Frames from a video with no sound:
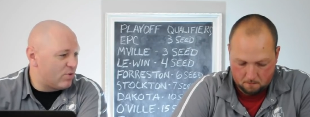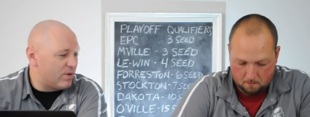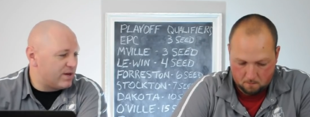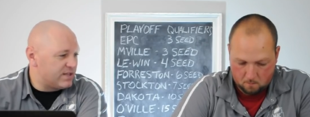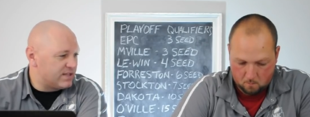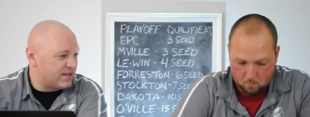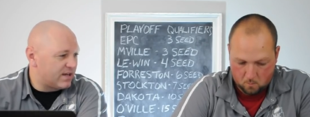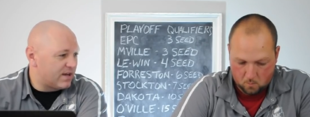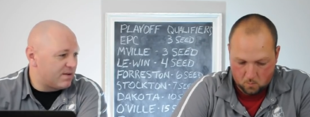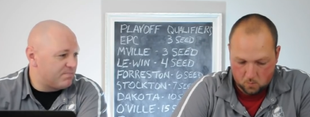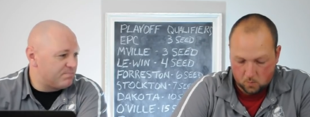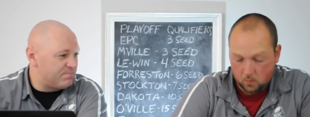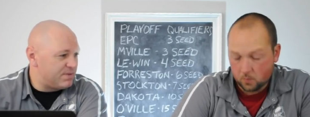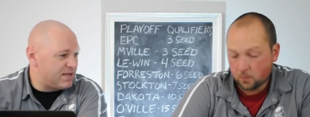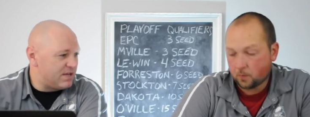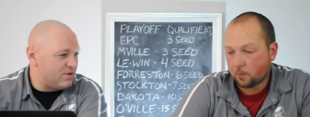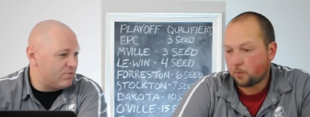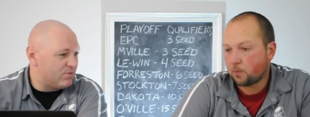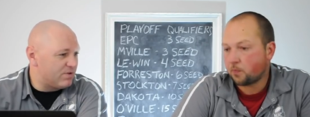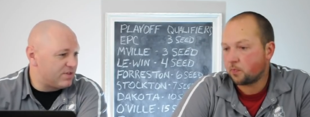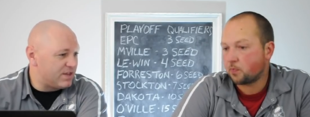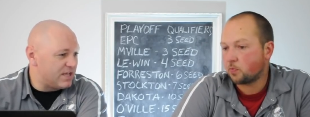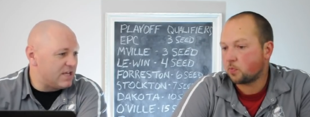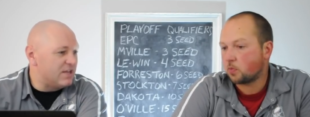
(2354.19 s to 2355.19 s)
Speaker 1: going to
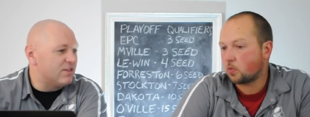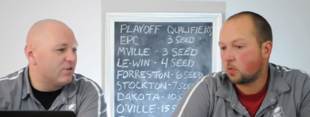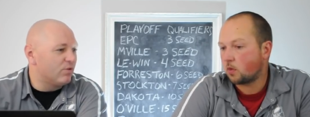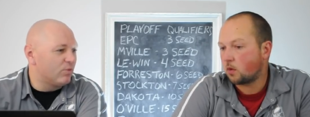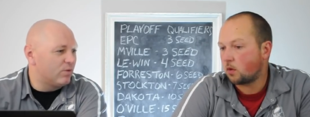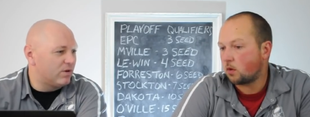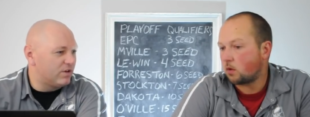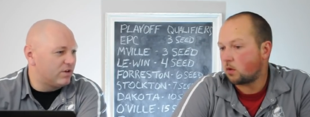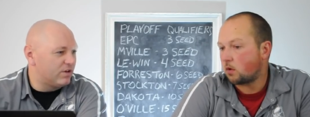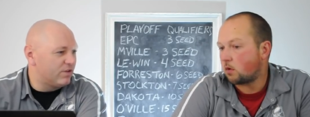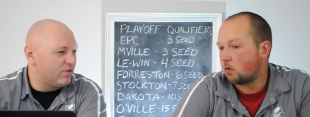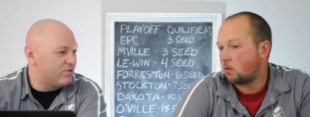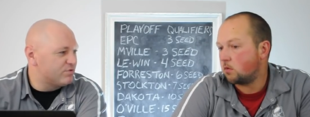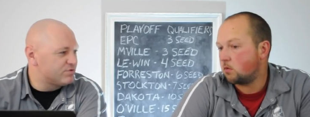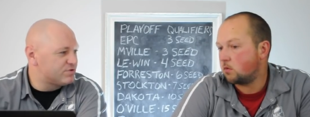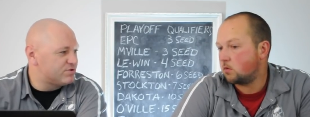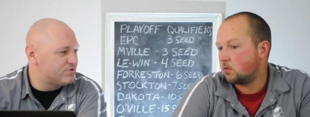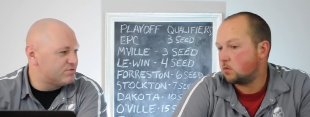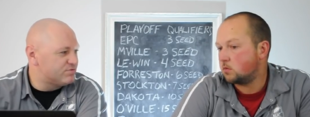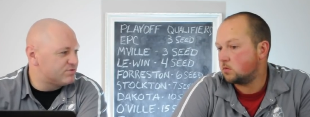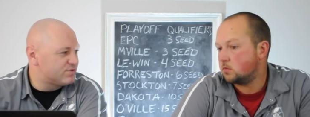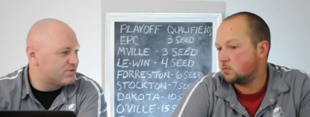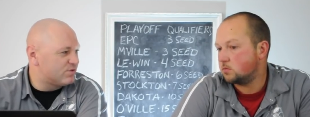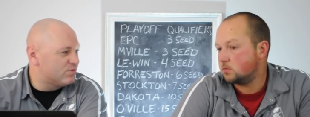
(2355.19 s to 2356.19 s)
compete with either one of those
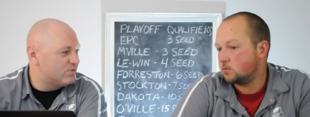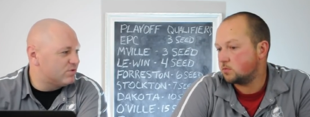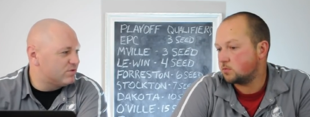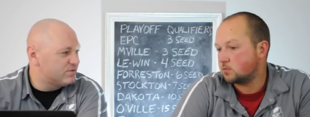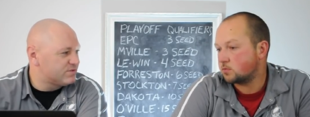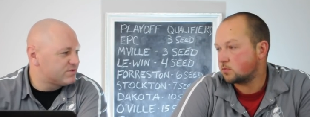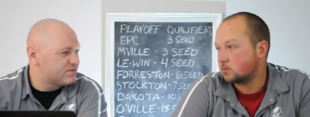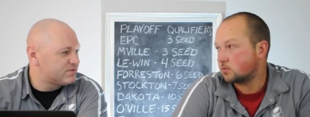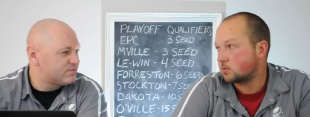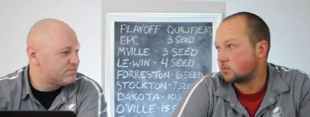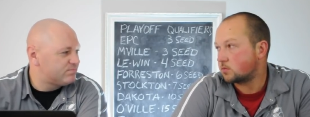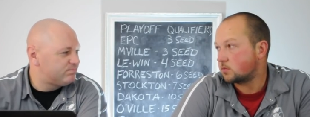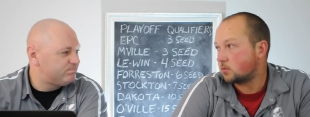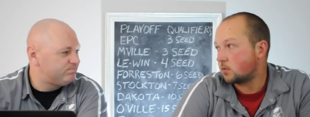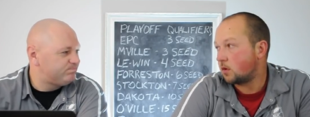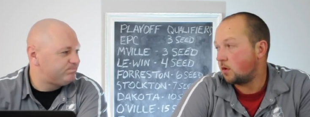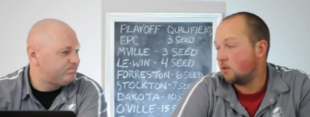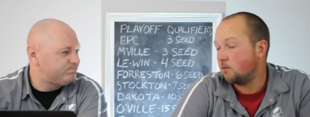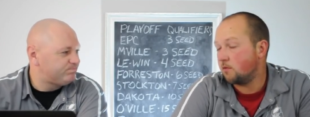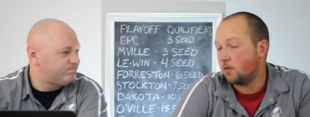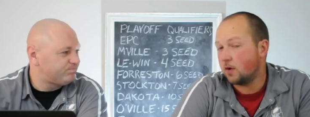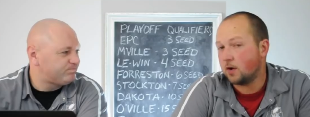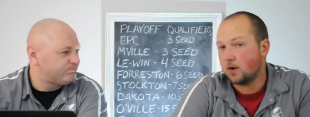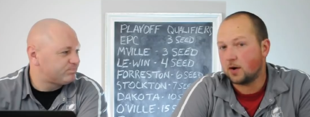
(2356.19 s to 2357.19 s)
two schools.
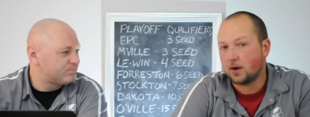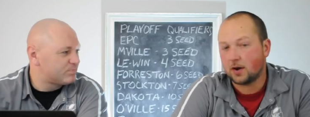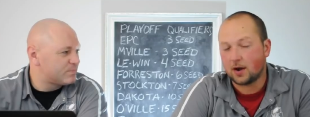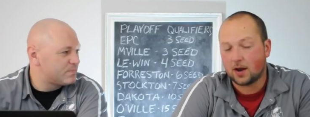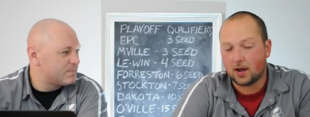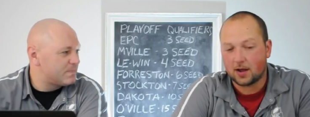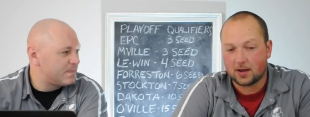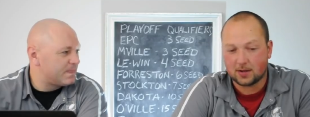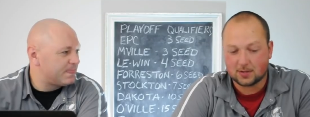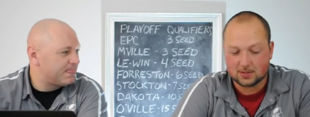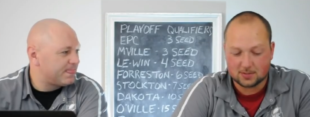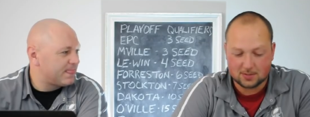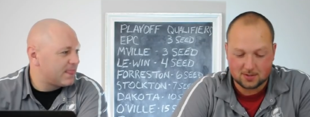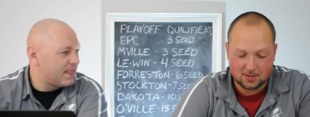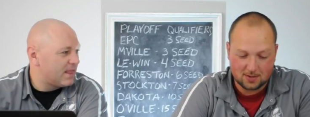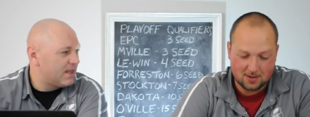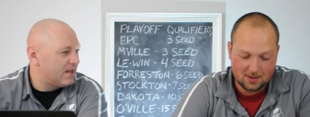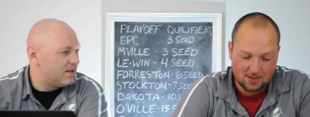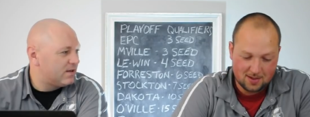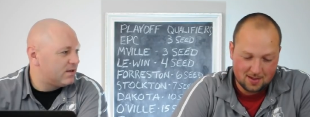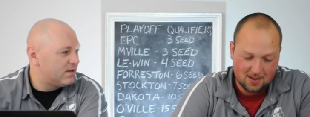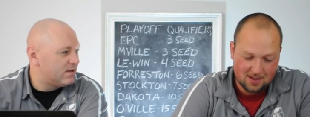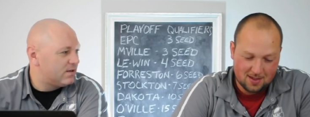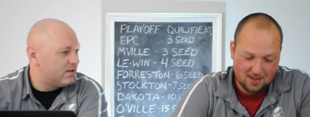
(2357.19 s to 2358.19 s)
Very nice.
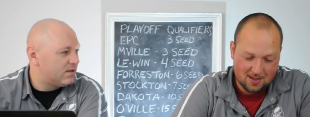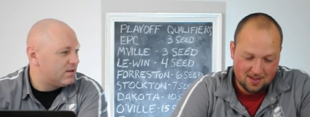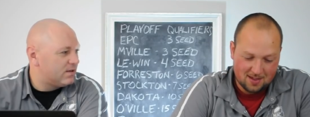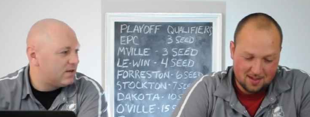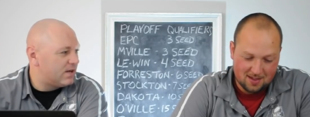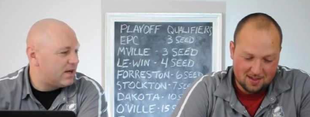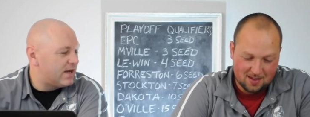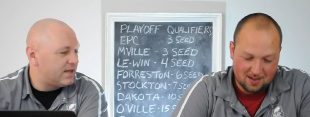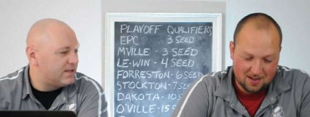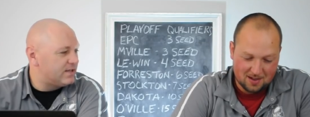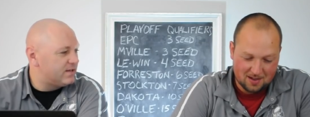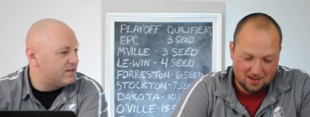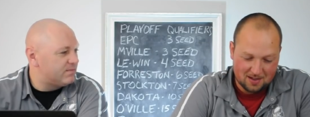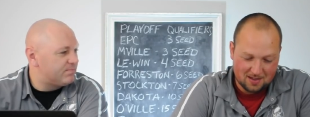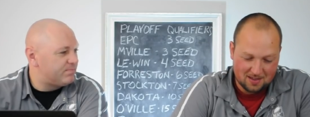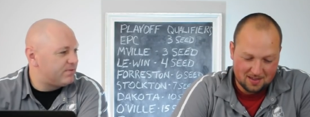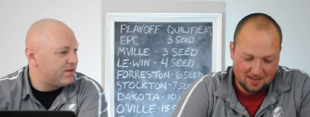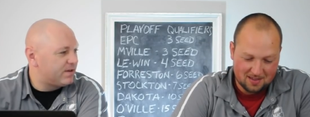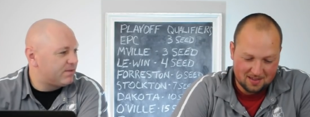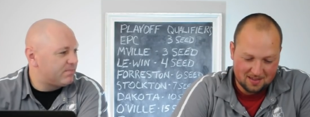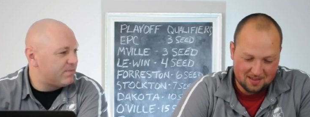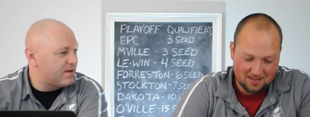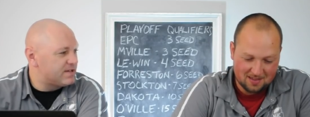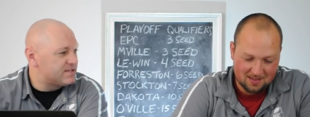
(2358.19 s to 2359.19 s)
I uh, didn't
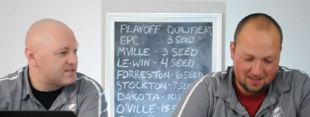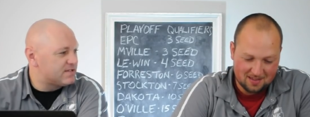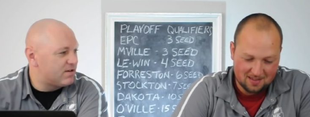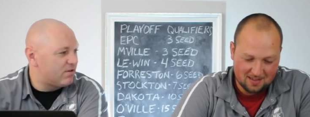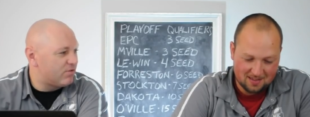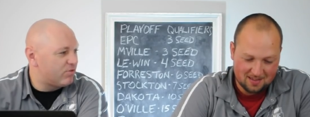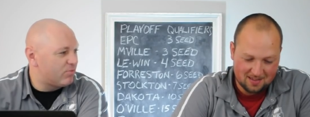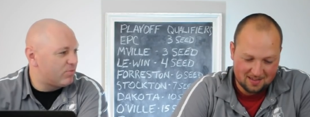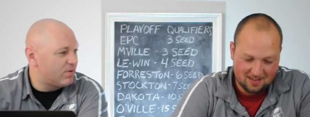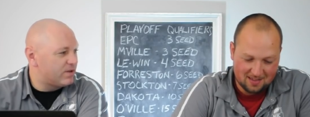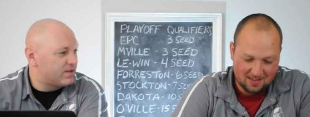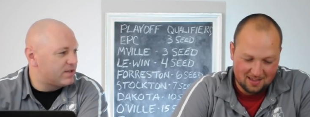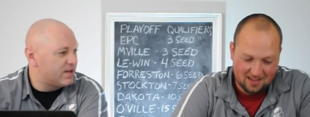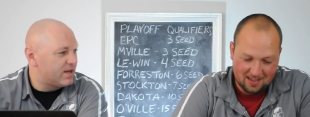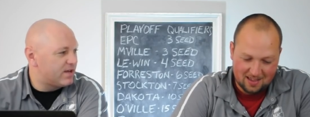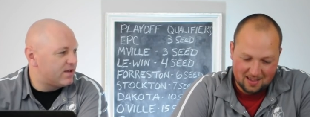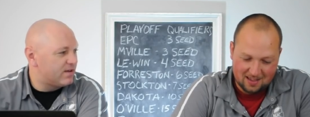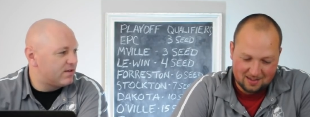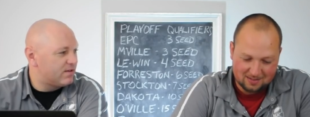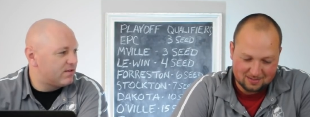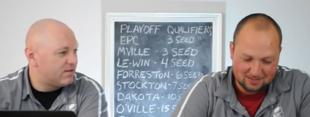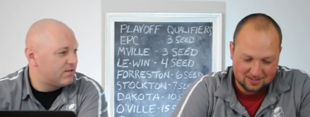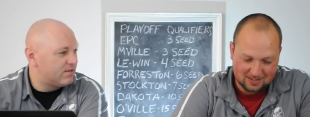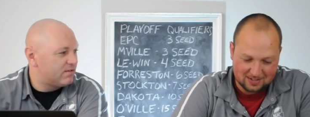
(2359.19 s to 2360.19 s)
pick myself one yet. I
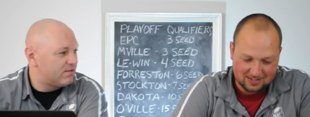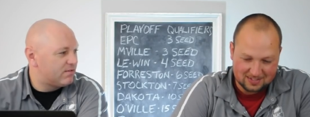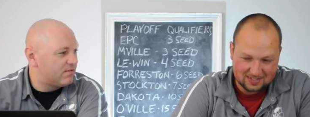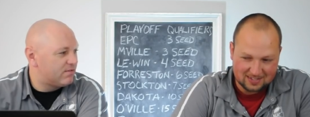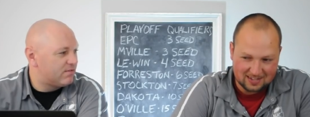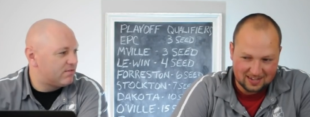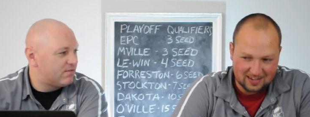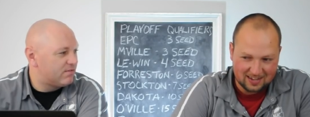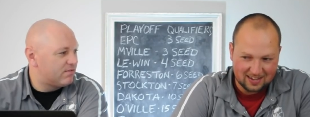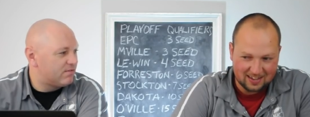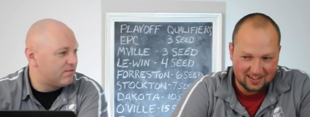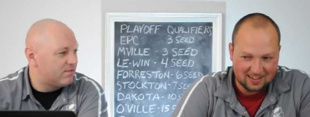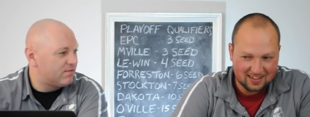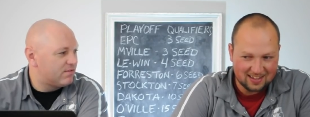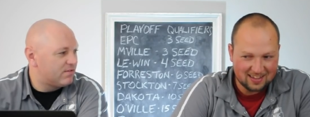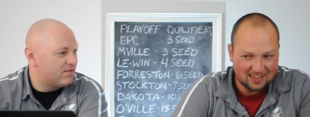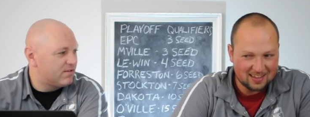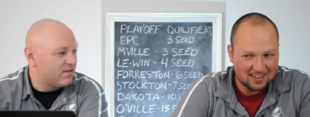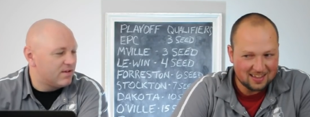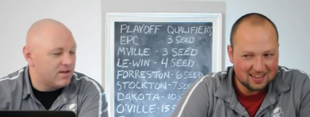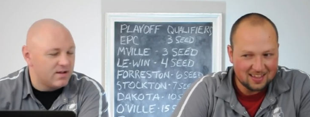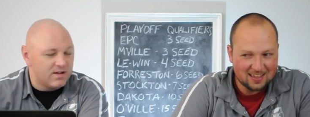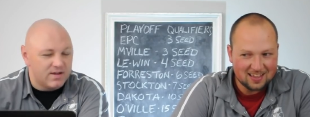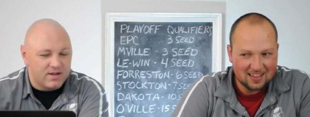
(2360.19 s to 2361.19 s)
Speaker 2: was gonna say.
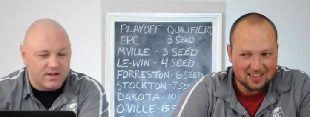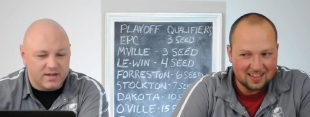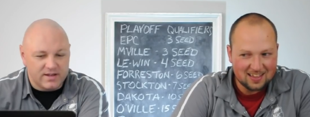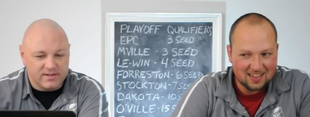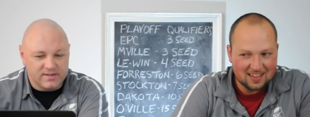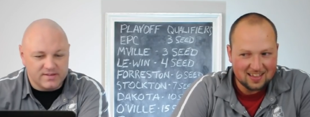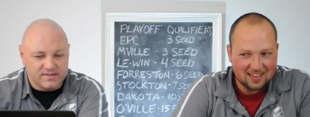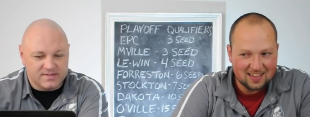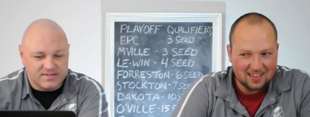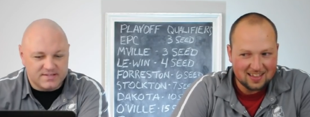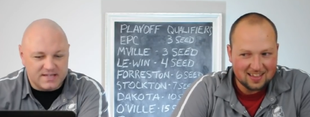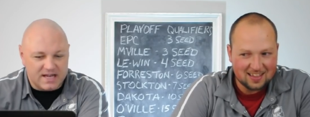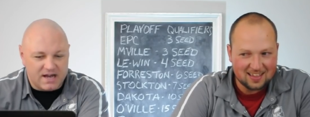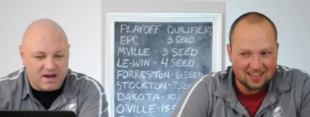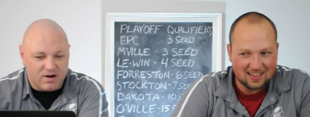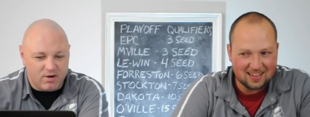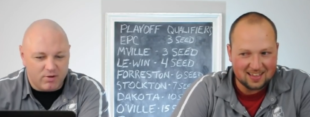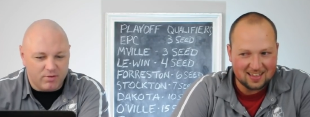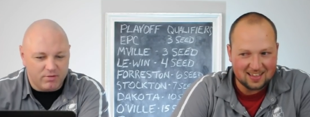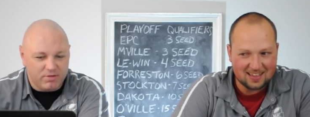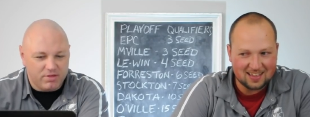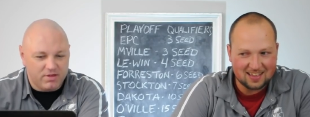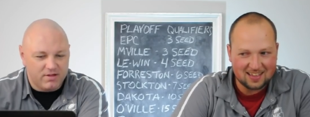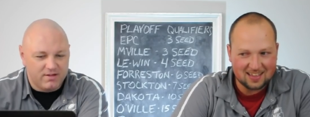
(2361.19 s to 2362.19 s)
Speaker 1: In the
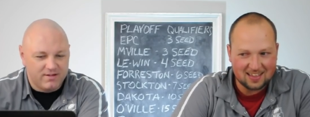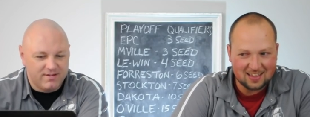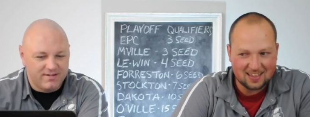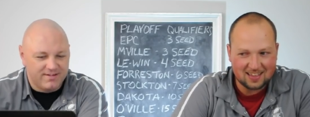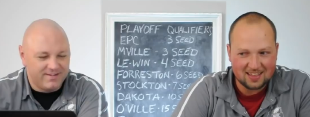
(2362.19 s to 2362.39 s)
south,